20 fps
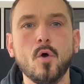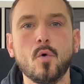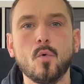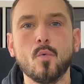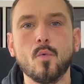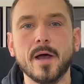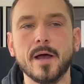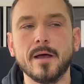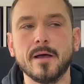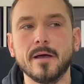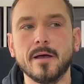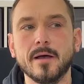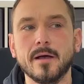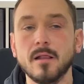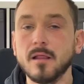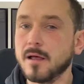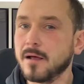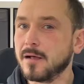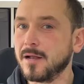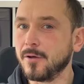
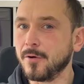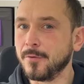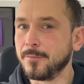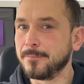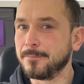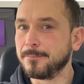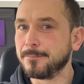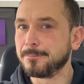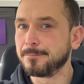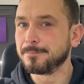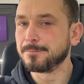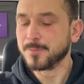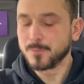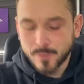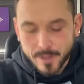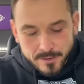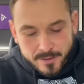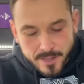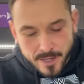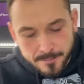Well, hello,
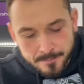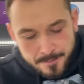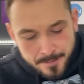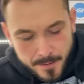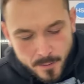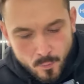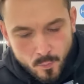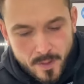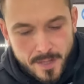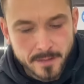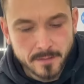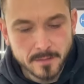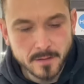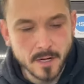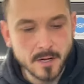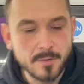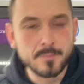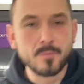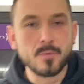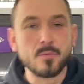welcome
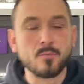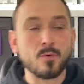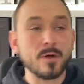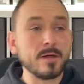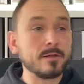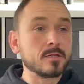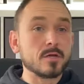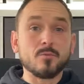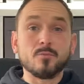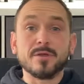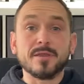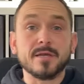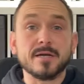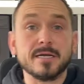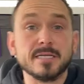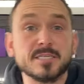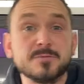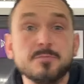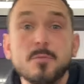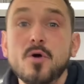welcome, welcome, whether
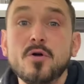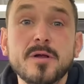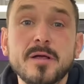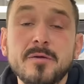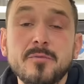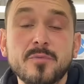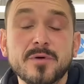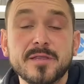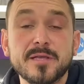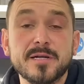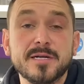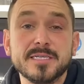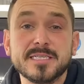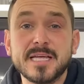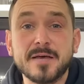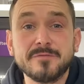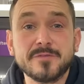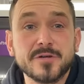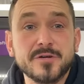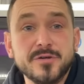it's morning, whether it's
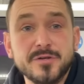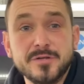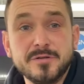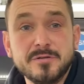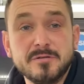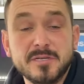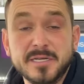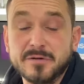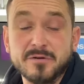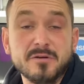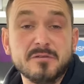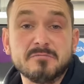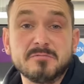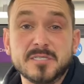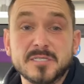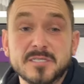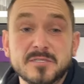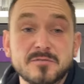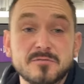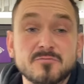afternoon, you know,
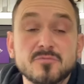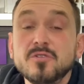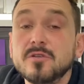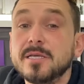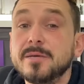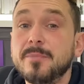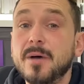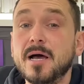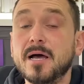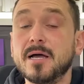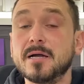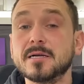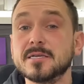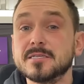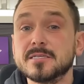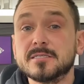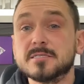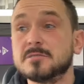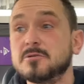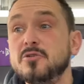doesn't really matter
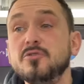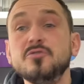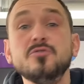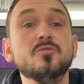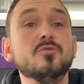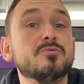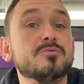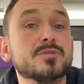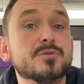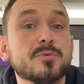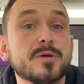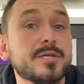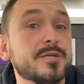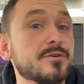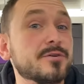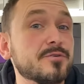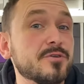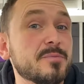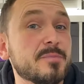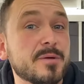because who knows when you're
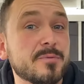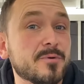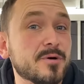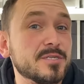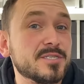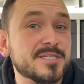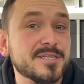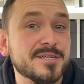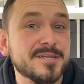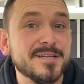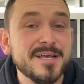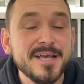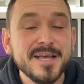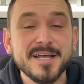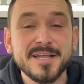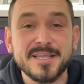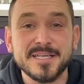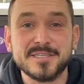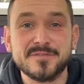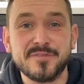going to be watching
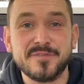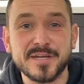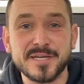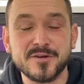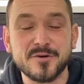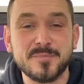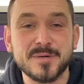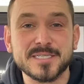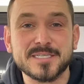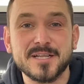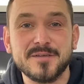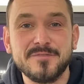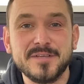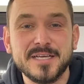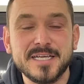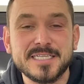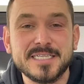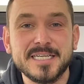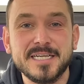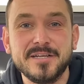this video. But it's lovely
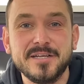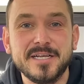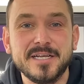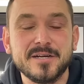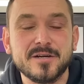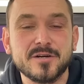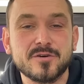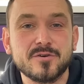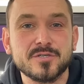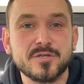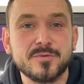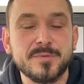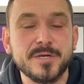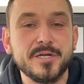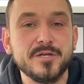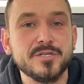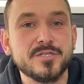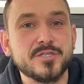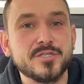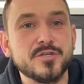to see you here across on my
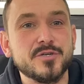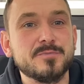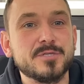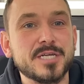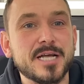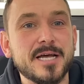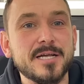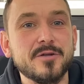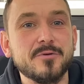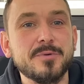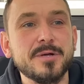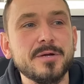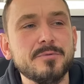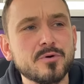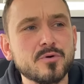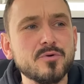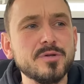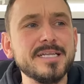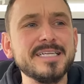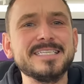YouTube channel where we're
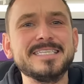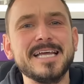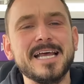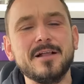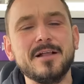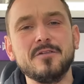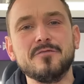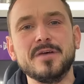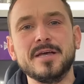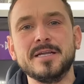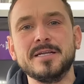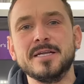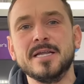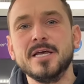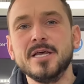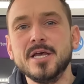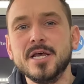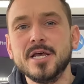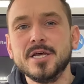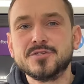going to delve in
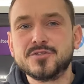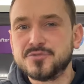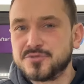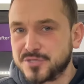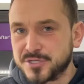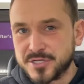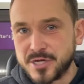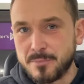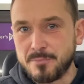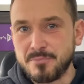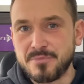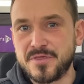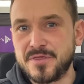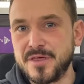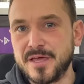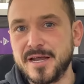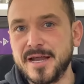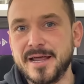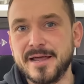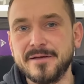to
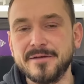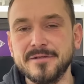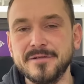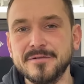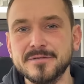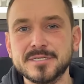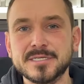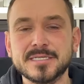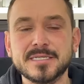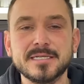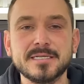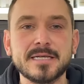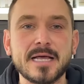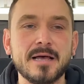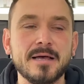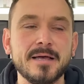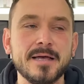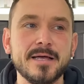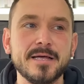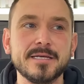something else,
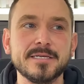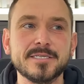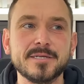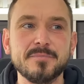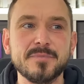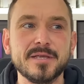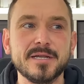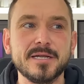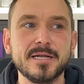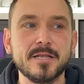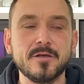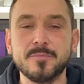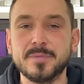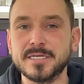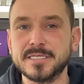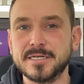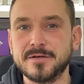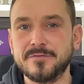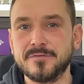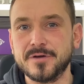uh, something a little
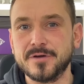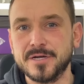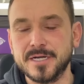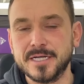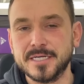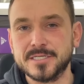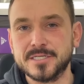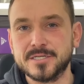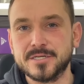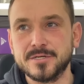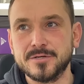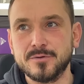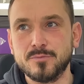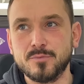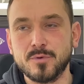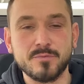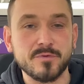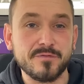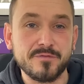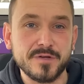bit different as to
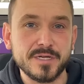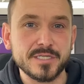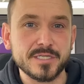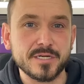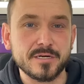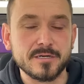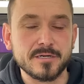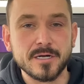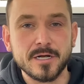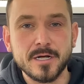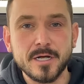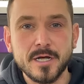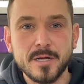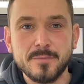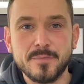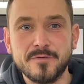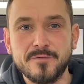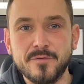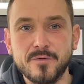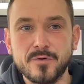what we featured
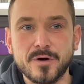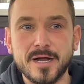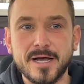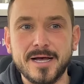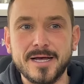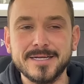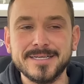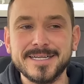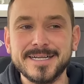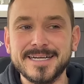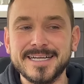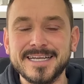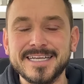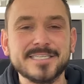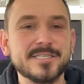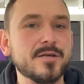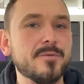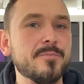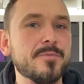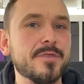beforehand. And it is
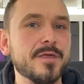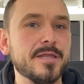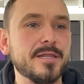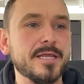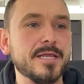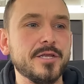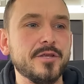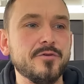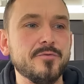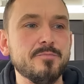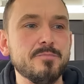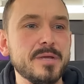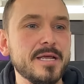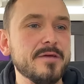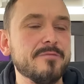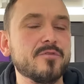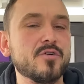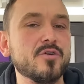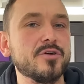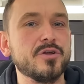something that you may
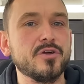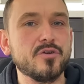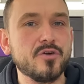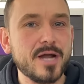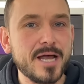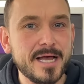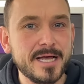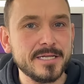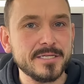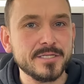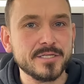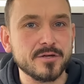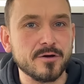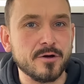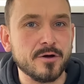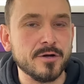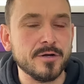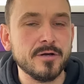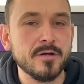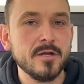have got your hands
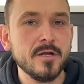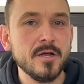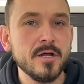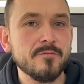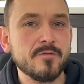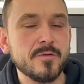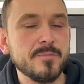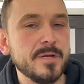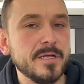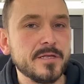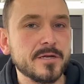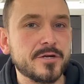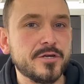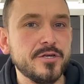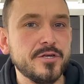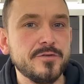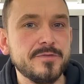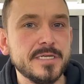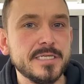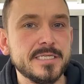on from either
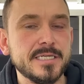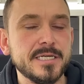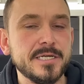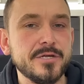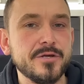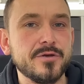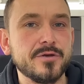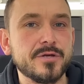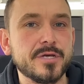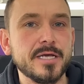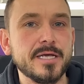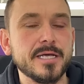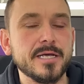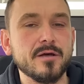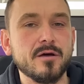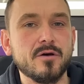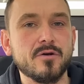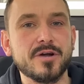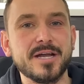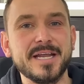QVC UK
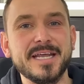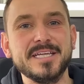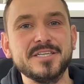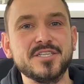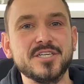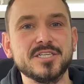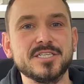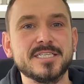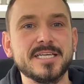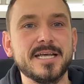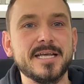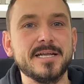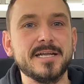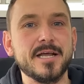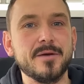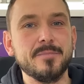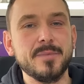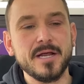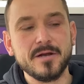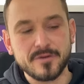or HSN
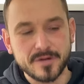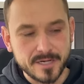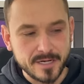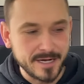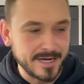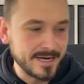America.